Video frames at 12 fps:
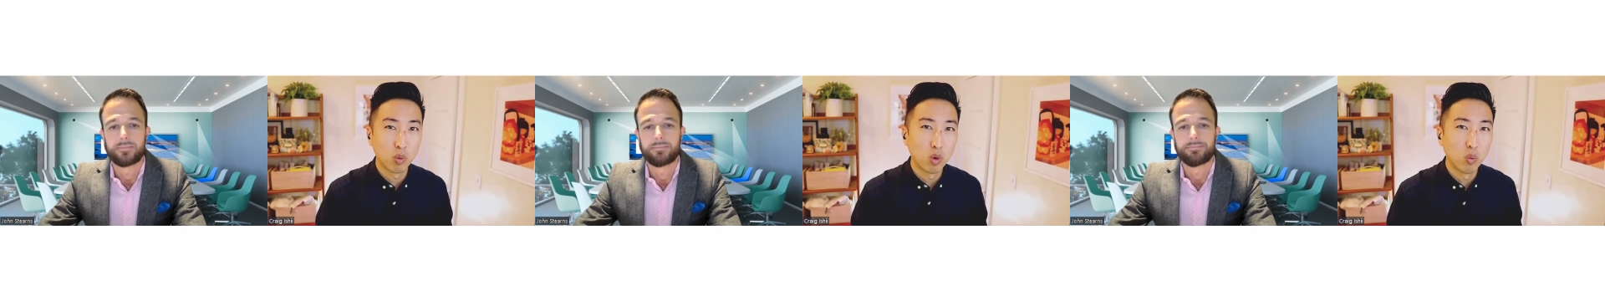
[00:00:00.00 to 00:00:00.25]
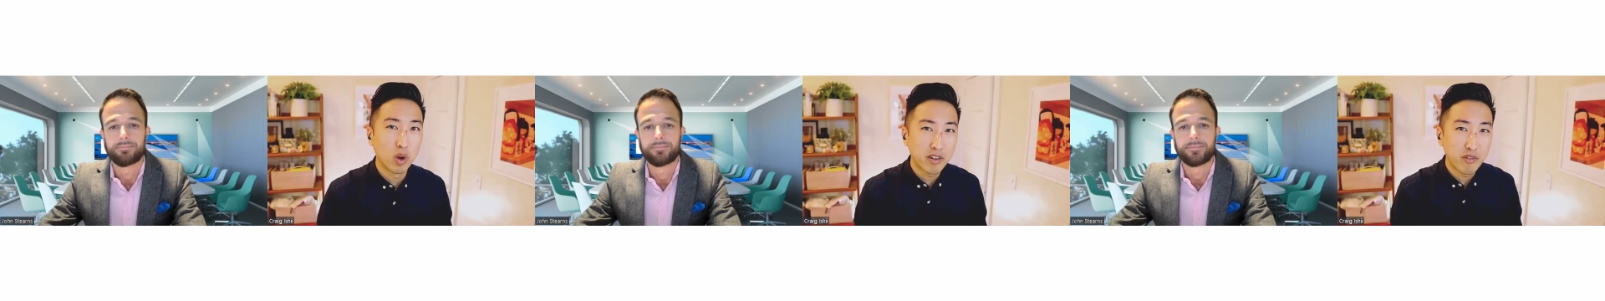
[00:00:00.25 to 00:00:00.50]

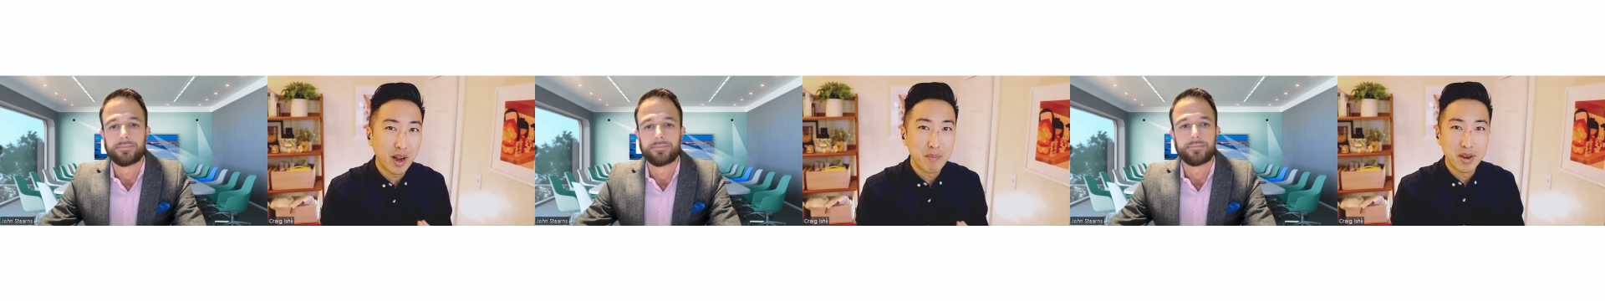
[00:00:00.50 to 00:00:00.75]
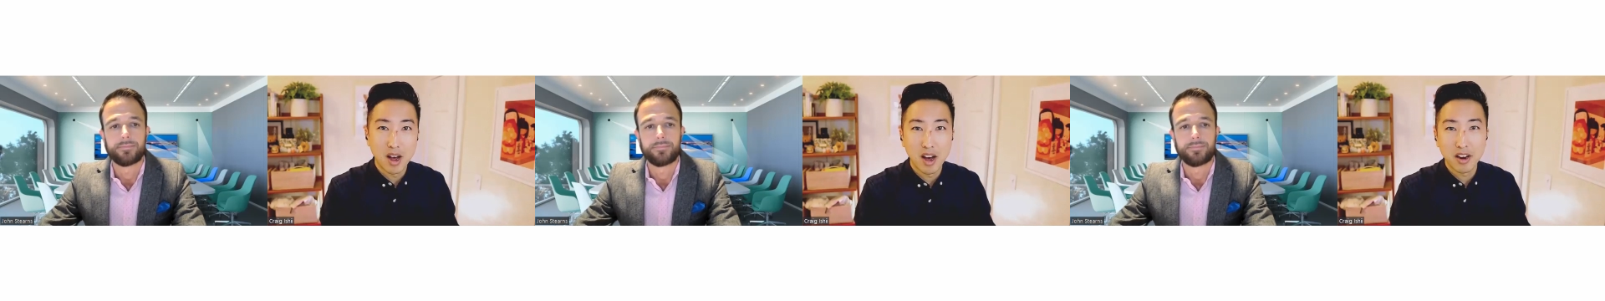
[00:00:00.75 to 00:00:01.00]
Speaker 1: well, what if
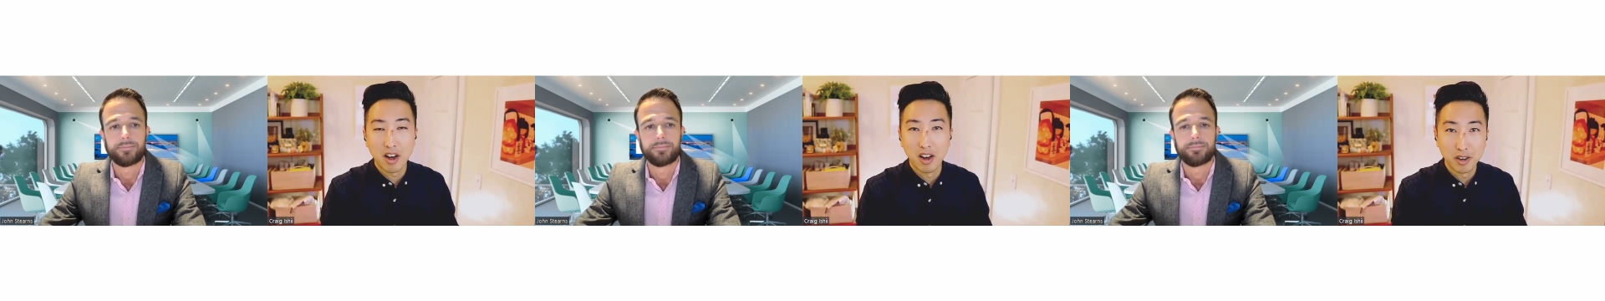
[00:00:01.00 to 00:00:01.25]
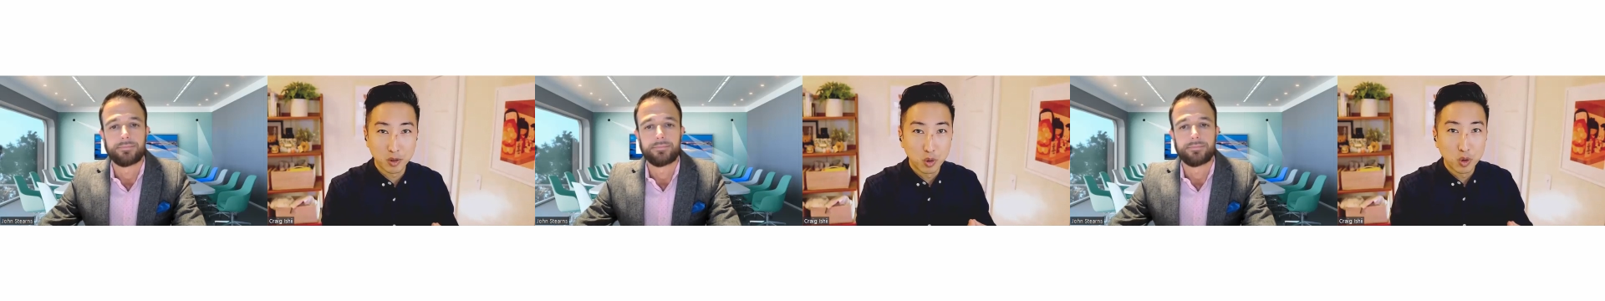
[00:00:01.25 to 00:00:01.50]
I'm not
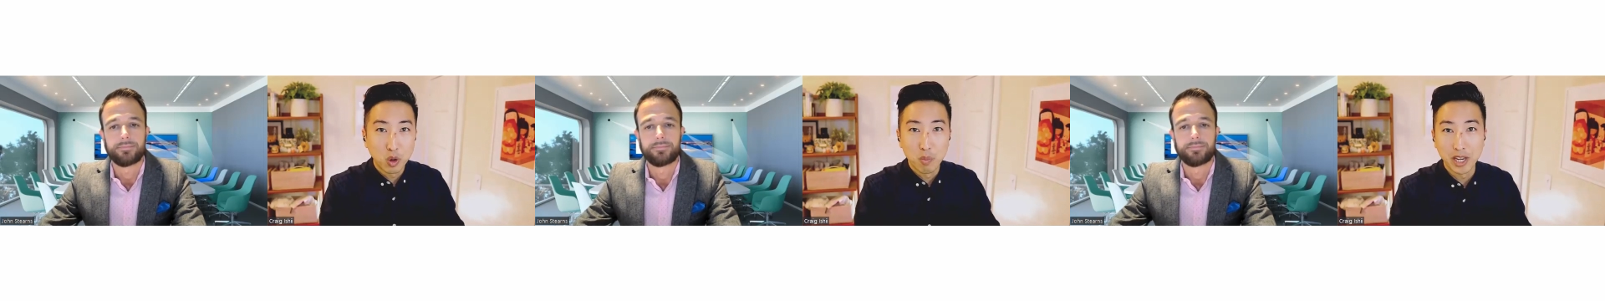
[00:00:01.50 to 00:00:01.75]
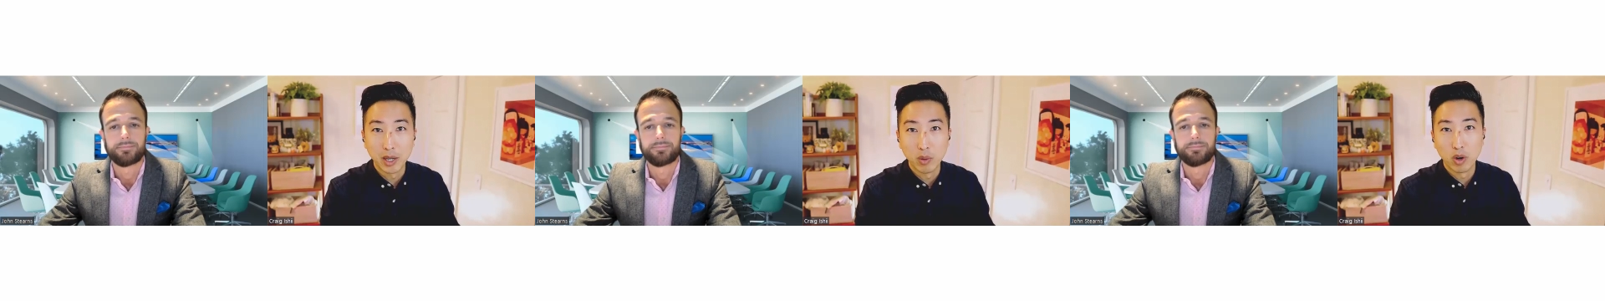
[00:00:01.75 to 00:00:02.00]
on Google
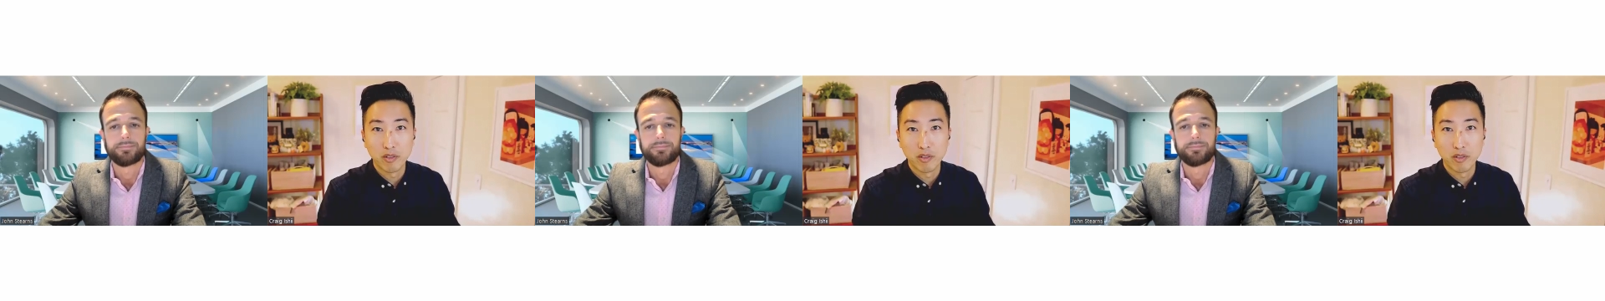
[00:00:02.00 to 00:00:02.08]
Meet?